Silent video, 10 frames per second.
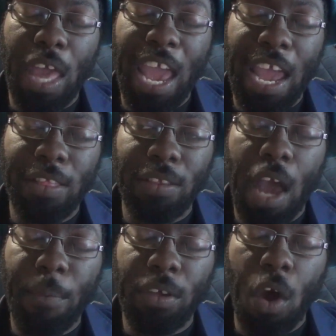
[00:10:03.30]
and
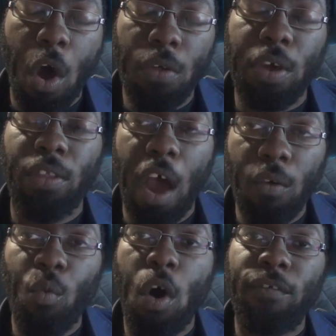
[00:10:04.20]
Comic Cons are
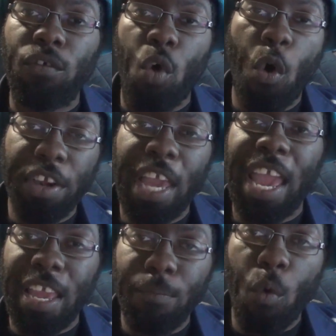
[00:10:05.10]
not worth going
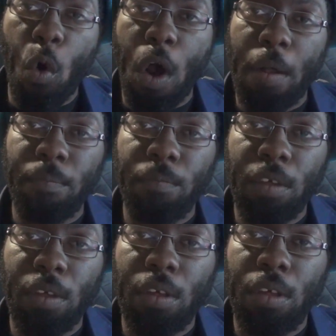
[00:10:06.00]
anymore.
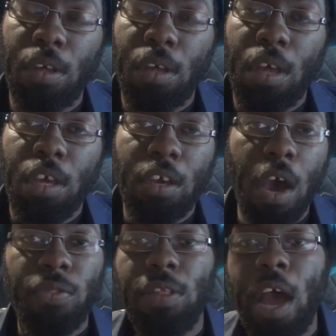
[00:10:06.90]

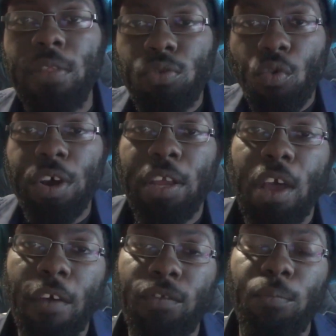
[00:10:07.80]
Because they're not doing
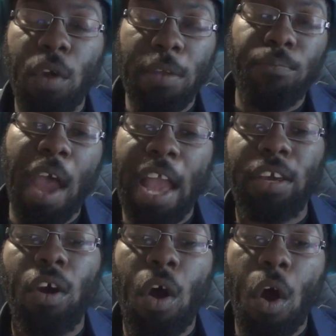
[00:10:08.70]
enough to bring
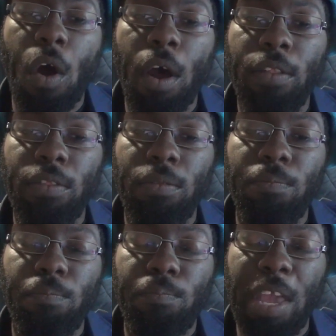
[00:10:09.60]
back
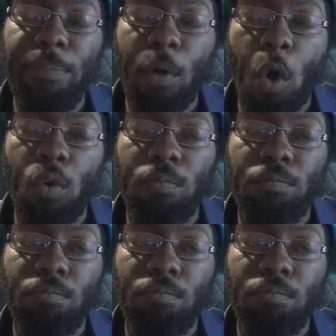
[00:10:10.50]
people.